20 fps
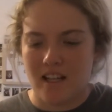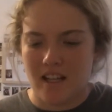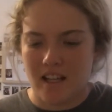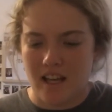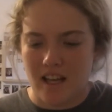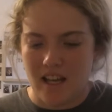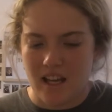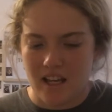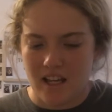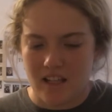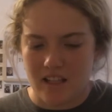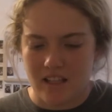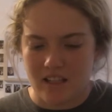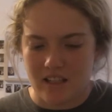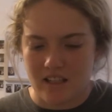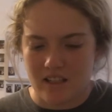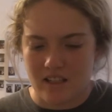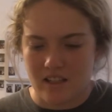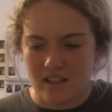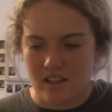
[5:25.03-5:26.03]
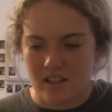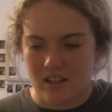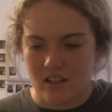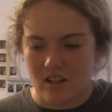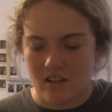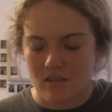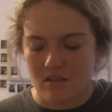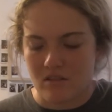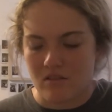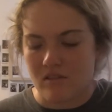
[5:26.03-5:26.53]
And, you
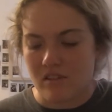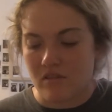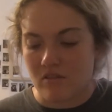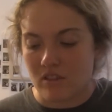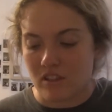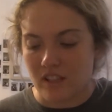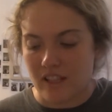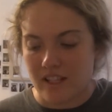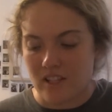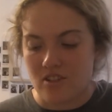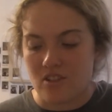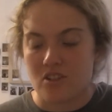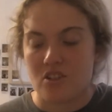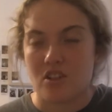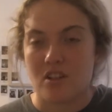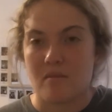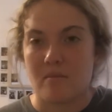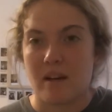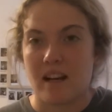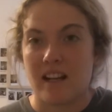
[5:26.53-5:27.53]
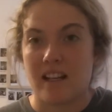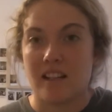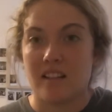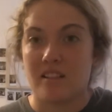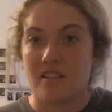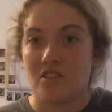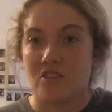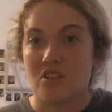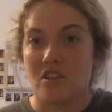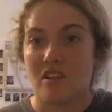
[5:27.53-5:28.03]
know, through relationship, I get
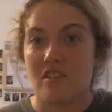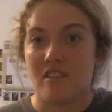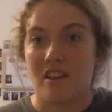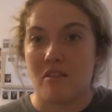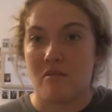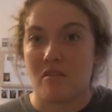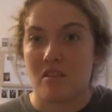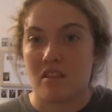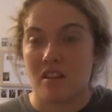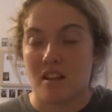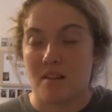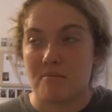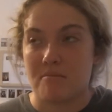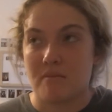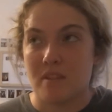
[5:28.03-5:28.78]
to share that with them.